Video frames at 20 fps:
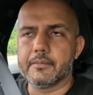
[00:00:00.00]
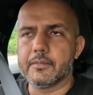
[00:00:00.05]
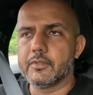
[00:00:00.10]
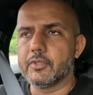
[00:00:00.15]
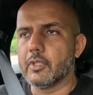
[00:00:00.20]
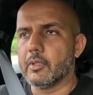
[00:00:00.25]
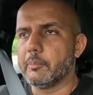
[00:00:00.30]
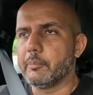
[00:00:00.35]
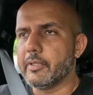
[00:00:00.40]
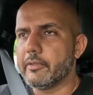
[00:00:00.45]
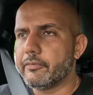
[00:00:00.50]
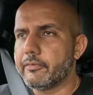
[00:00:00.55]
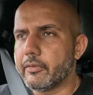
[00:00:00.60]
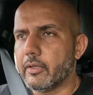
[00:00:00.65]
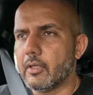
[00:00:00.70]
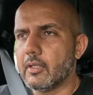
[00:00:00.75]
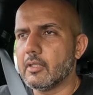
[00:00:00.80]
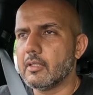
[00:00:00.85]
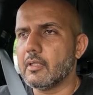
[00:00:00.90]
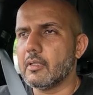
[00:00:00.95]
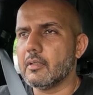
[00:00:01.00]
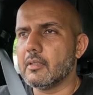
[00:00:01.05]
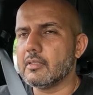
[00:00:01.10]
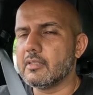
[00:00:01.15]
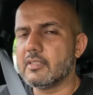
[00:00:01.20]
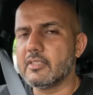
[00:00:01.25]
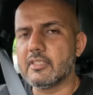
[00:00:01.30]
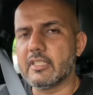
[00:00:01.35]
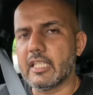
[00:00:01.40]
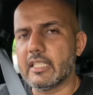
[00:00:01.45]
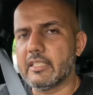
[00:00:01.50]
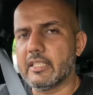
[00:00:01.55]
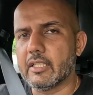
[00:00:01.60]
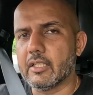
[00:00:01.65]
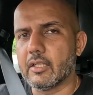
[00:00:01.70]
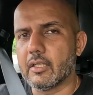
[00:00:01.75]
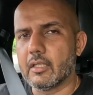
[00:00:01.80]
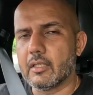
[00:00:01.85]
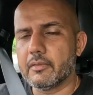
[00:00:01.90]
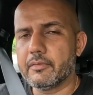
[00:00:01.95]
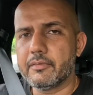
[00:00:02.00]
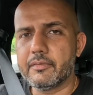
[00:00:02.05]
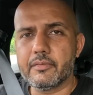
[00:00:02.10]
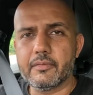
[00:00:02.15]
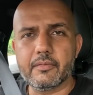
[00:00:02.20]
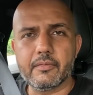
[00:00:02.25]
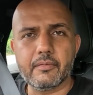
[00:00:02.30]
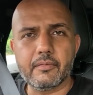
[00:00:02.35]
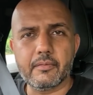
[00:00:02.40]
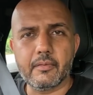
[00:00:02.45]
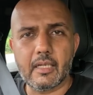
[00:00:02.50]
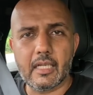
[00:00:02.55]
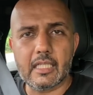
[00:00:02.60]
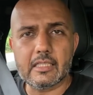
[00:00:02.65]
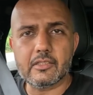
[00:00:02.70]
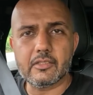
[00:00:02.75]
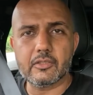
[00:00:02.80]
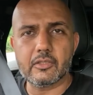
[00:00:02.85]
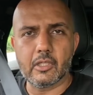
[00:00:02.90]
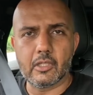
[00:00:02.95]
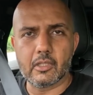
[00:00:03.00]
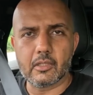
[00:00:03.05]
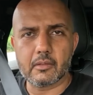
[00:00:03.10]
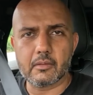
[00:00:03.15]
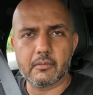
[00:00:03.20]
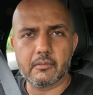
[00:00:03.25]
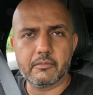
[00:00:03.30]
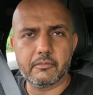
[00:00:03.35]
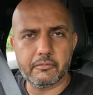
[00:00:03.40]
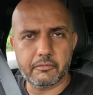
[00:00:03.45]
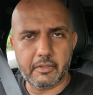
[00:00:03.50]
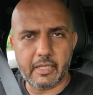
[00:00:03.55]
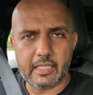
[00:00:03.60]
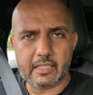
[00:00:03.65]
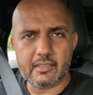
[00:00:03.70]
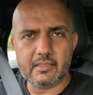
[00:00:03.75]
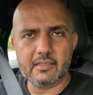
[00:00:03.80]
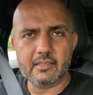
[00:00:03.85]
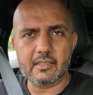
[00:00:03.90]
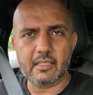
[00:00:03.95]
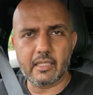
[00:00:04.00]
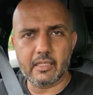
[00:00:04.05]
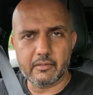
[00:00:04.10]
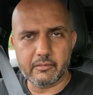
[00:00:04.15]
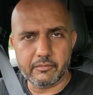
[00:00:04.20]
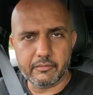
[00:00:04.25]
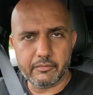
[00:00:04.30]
so before setting off, let's talk facts and